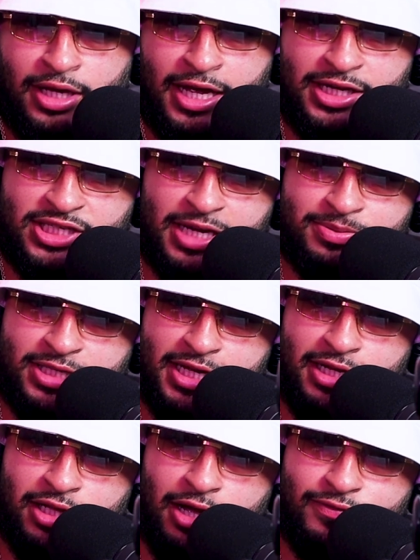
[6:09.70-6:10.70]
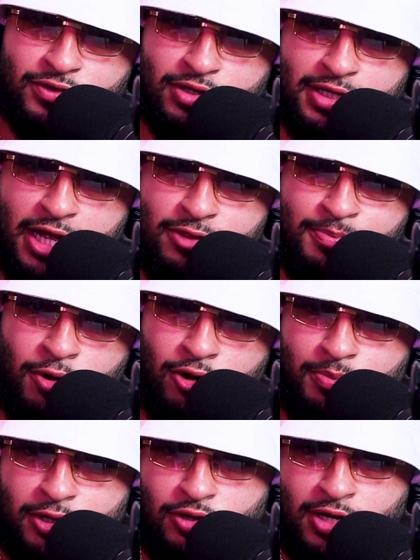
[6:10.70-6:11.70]
And he kept saying he loves her to death, bro.
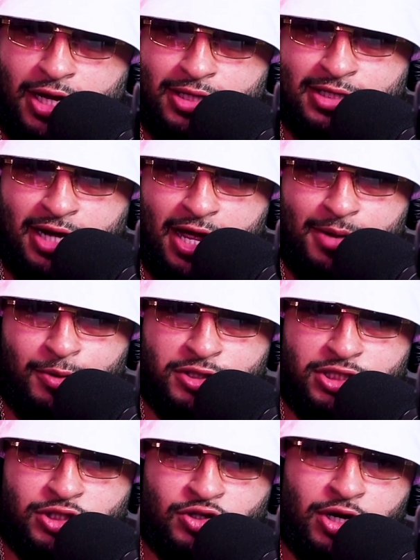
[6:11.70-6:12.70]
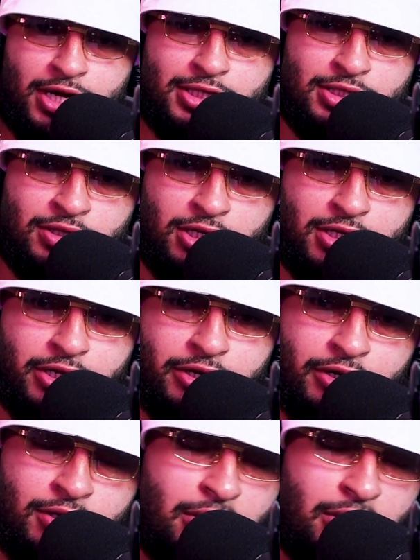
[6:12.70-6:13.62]
But you can't deny, bro. She's crazy. Look at her.